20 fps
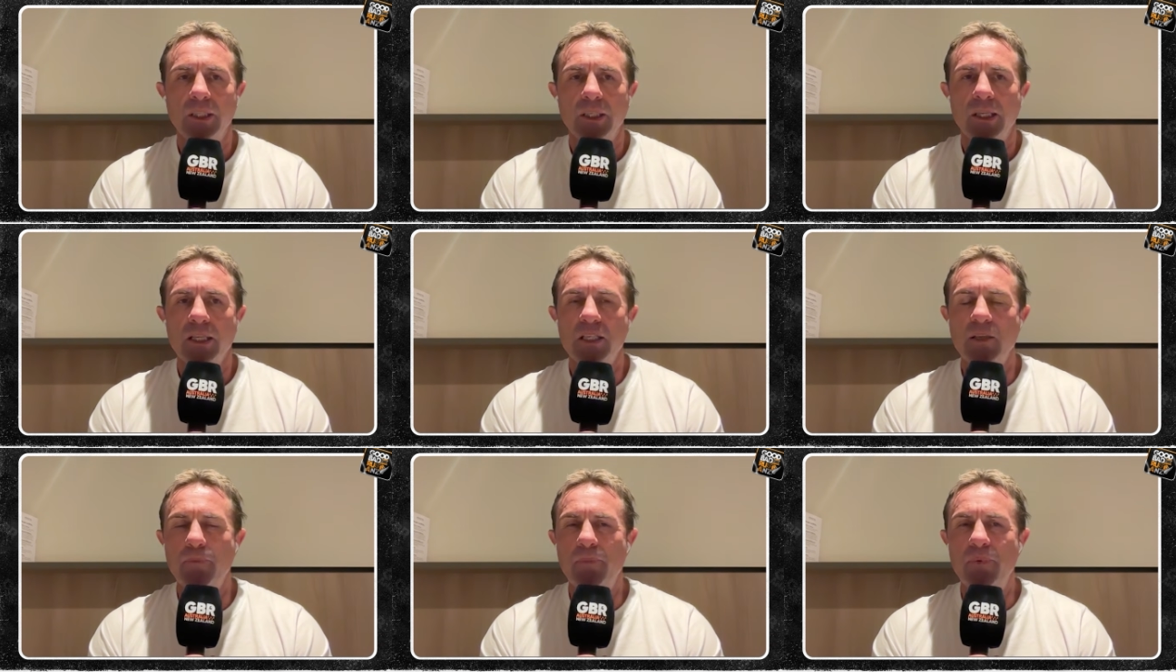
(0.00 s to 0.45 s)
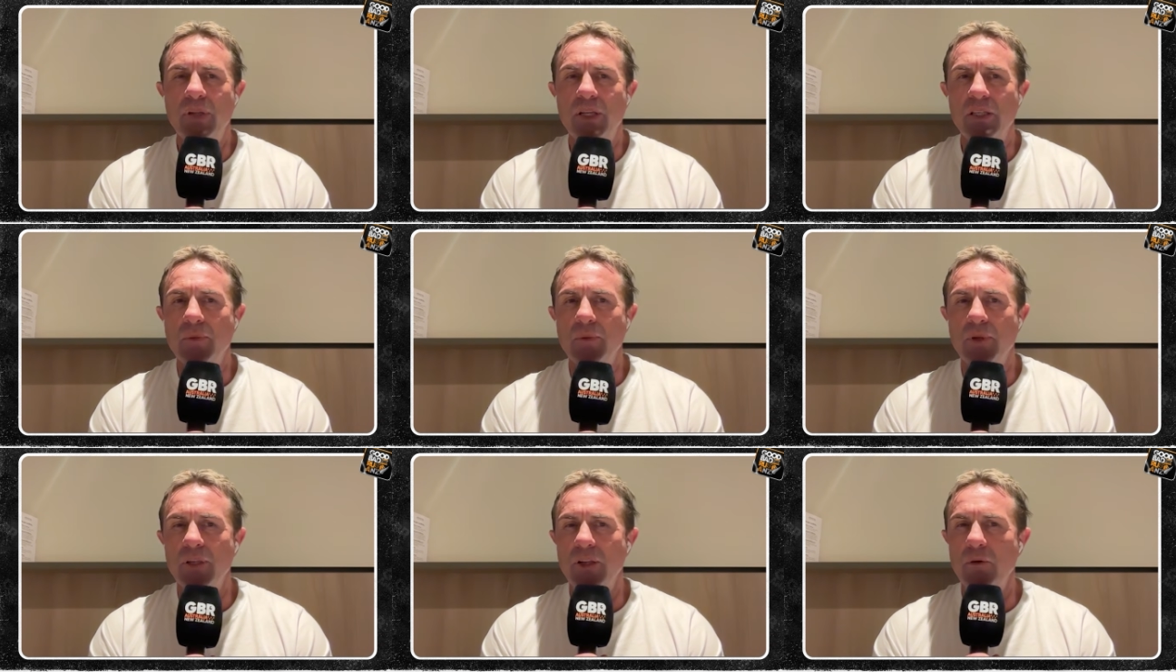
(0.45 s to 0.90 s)
there's
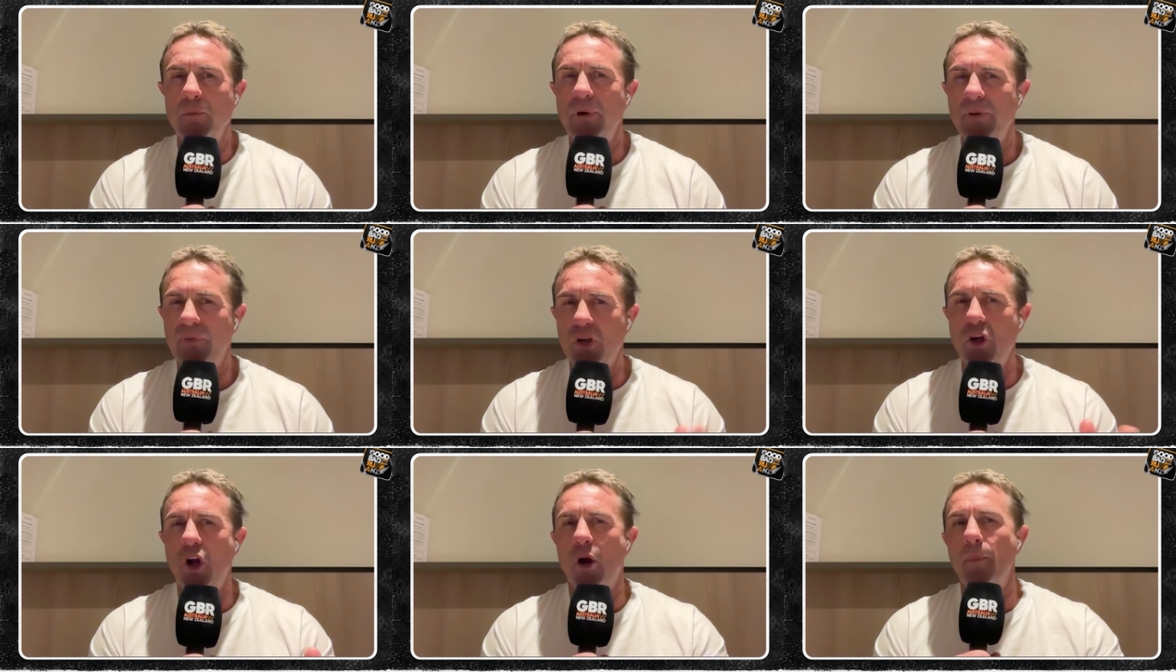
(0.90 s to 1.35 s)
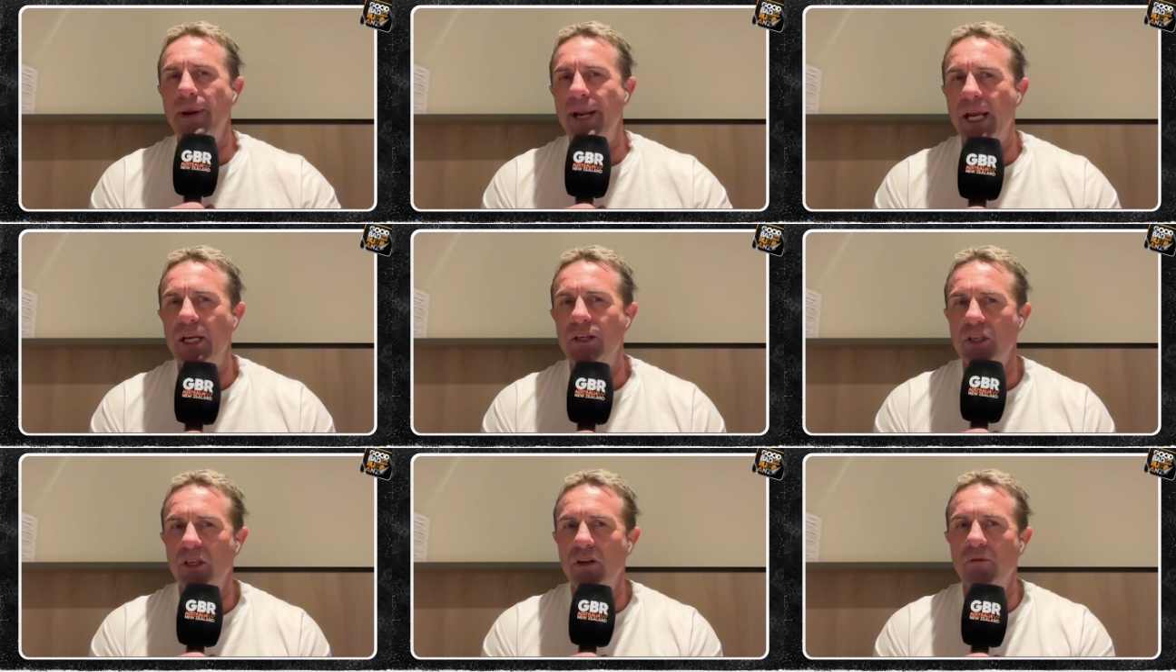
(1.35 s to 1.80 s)
a little bit of a
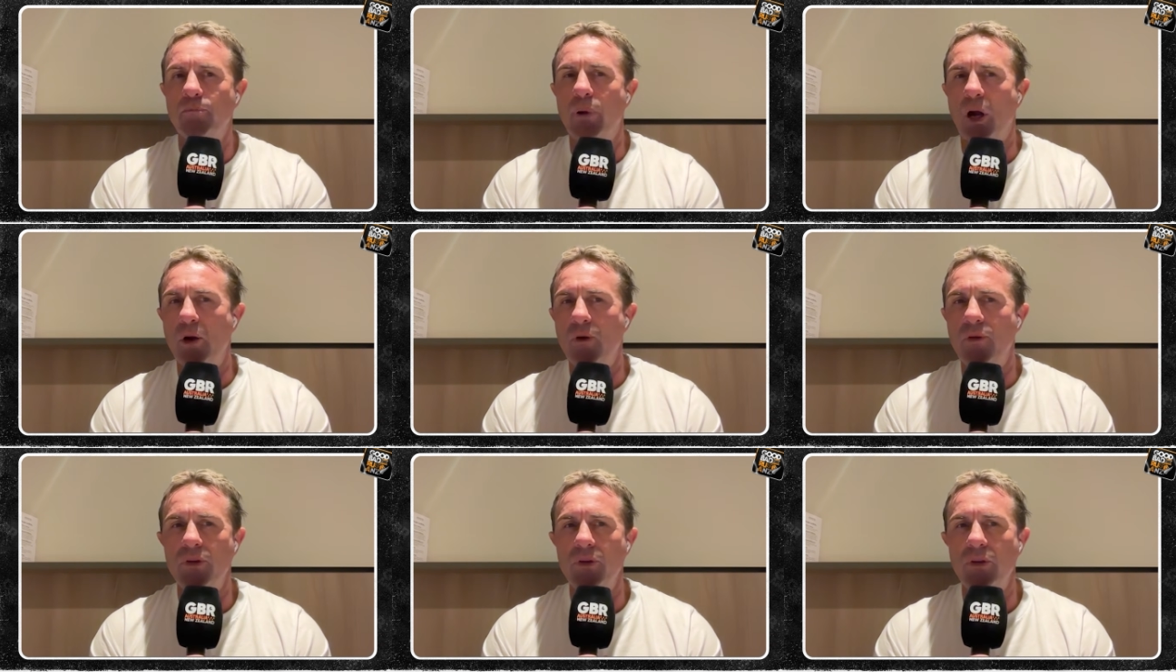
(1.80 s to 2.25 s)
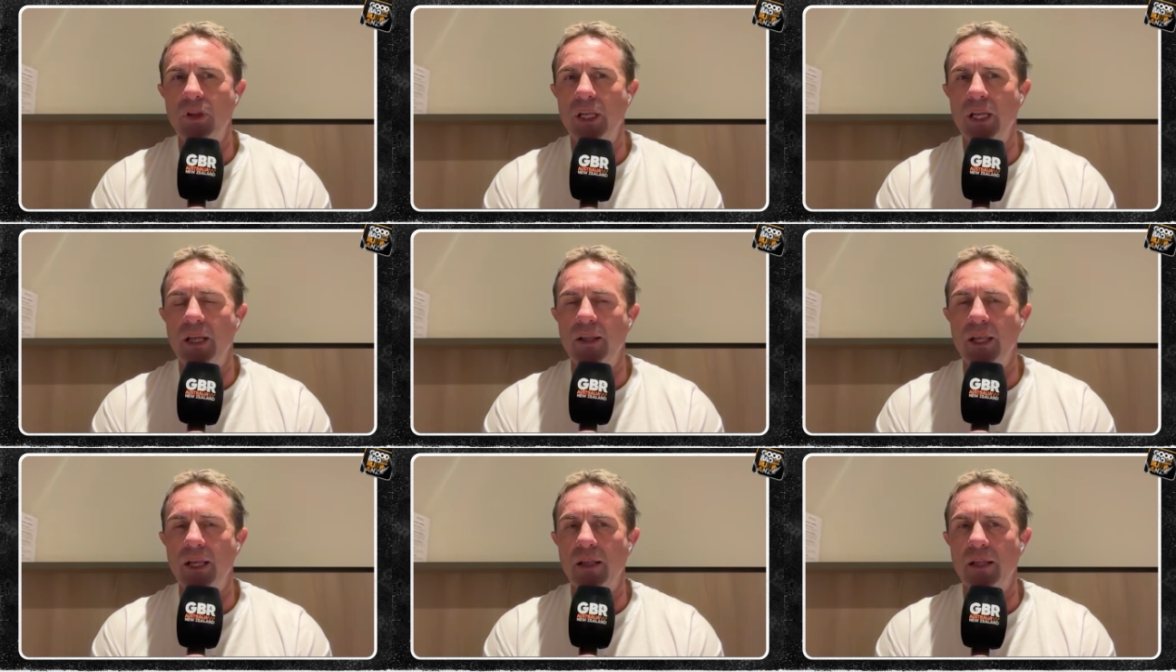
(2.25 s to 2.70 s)
combination of both in there
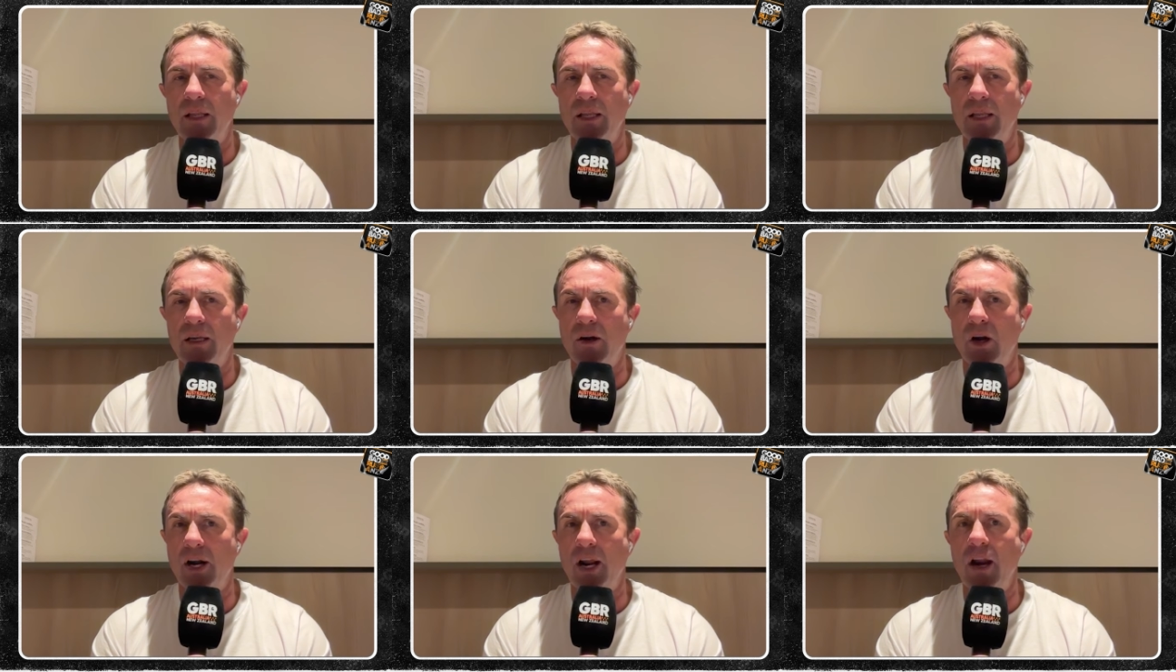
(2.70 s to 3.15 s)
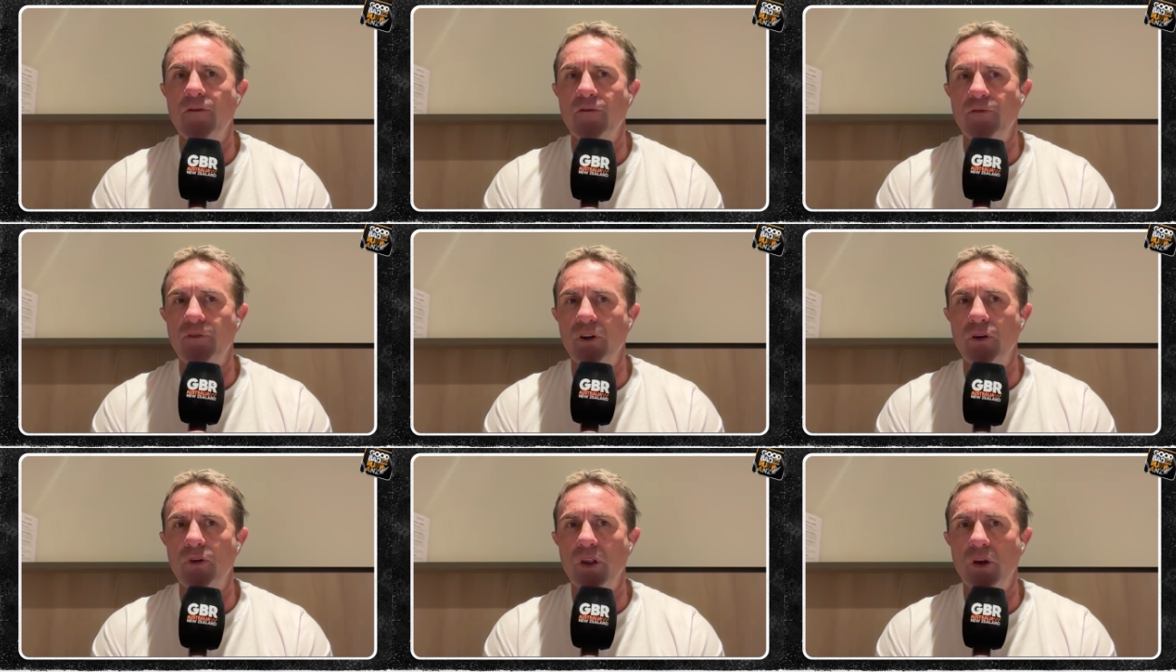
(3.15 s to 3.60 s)
that I don't
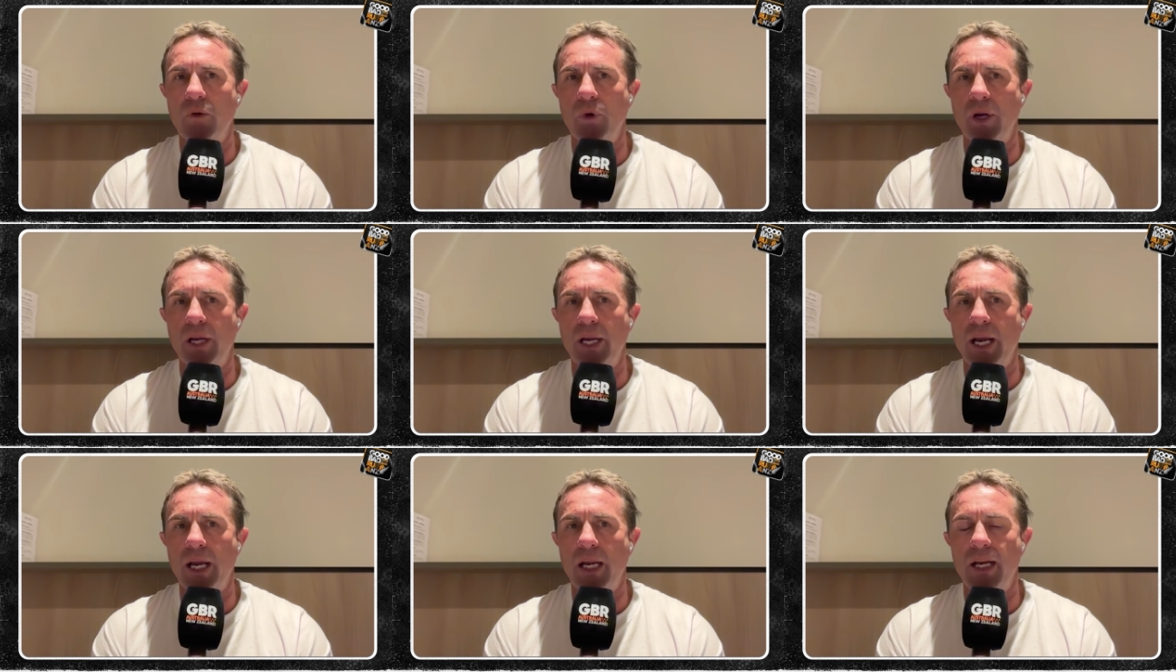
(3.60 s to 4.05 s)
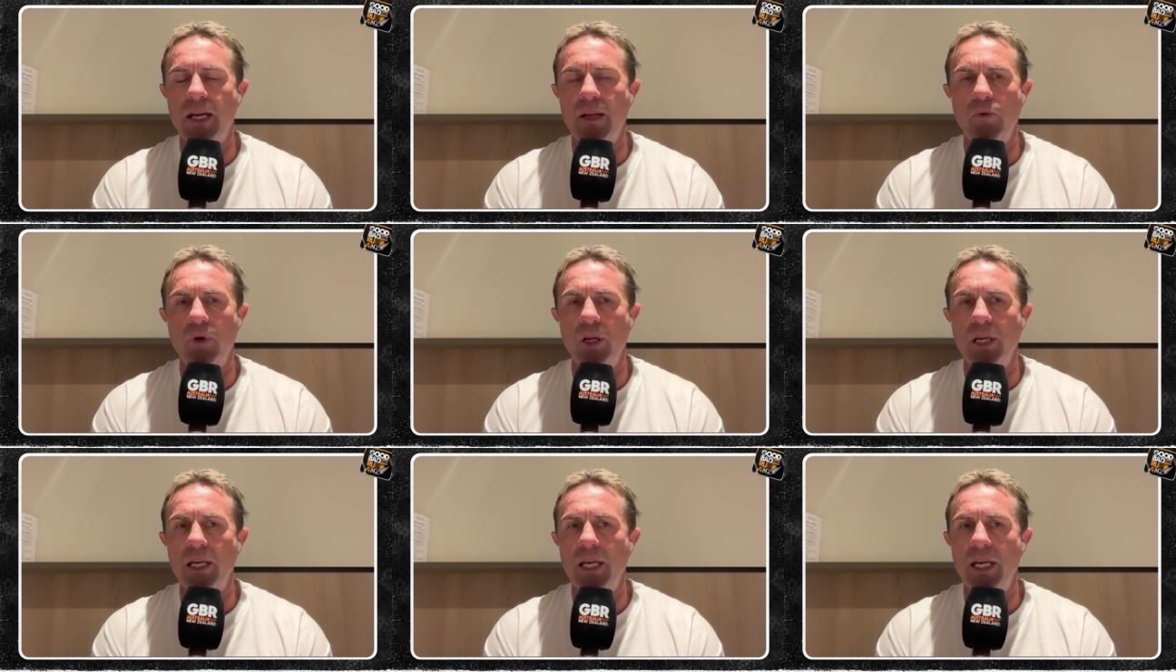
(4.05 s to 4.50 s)
feel that we are
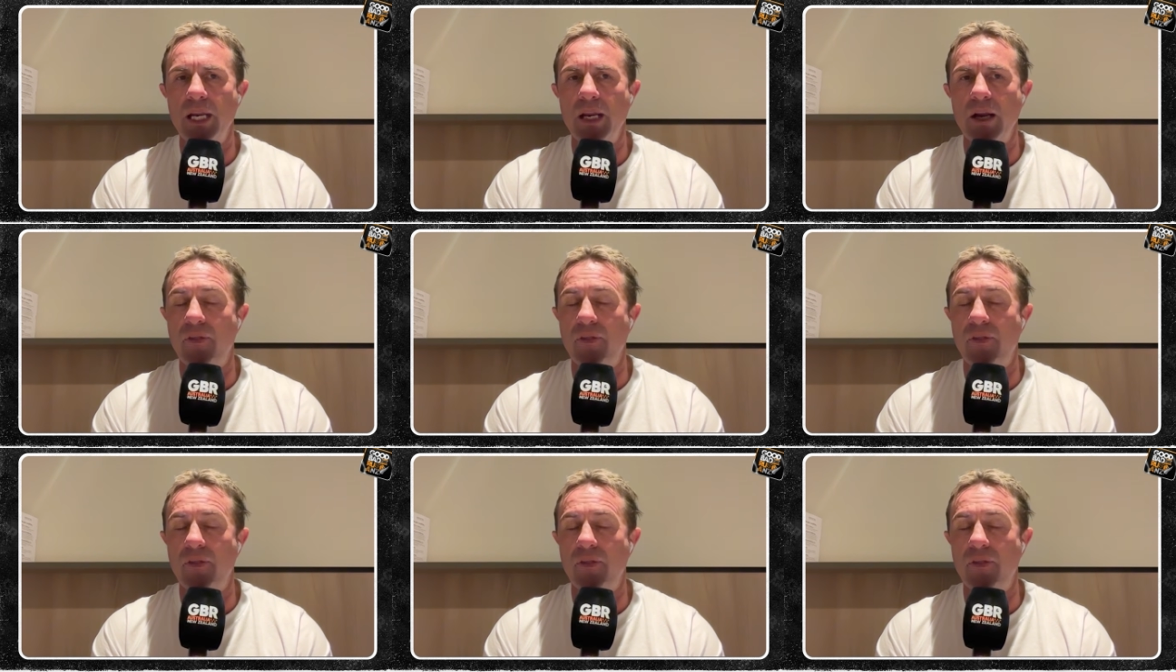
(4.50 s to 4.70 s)
anywhere near.